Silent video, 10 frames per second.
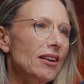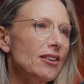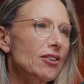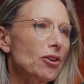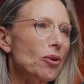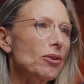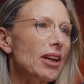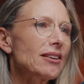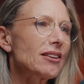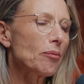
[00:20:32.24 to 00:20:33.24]
So
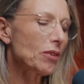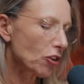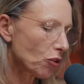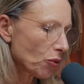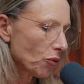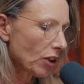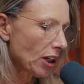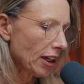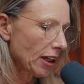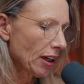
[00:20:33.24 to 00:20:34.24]
that's something to
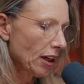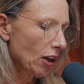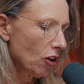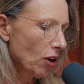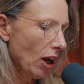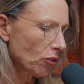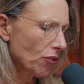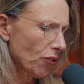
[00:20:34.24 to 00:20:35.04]
really look out